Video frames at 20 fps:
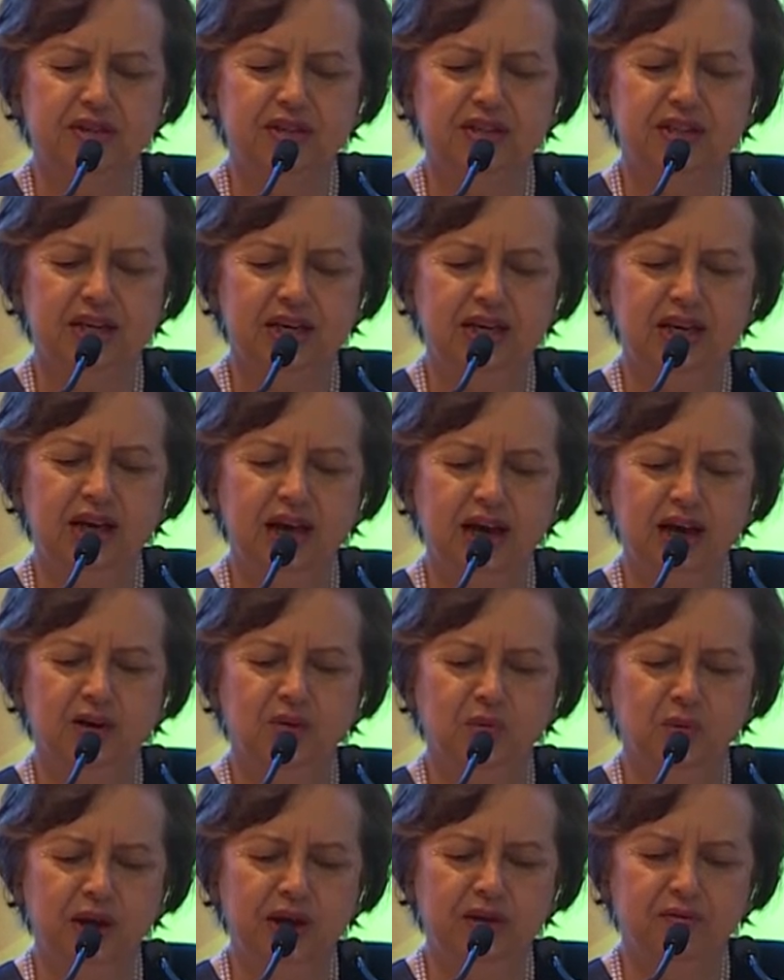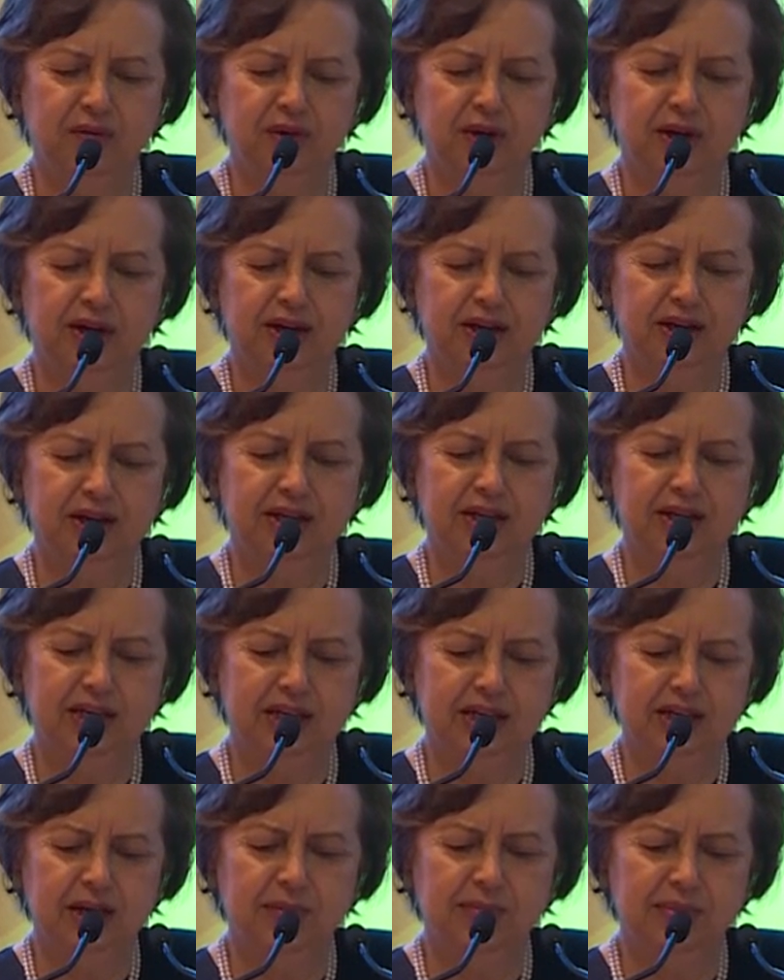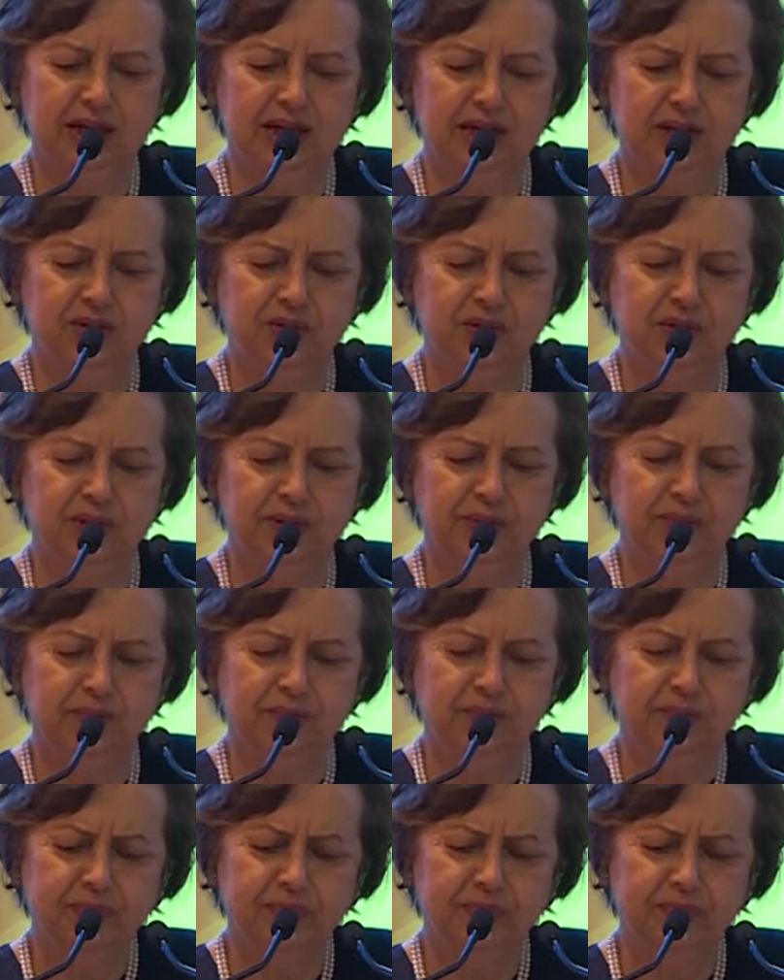the unwavering determination.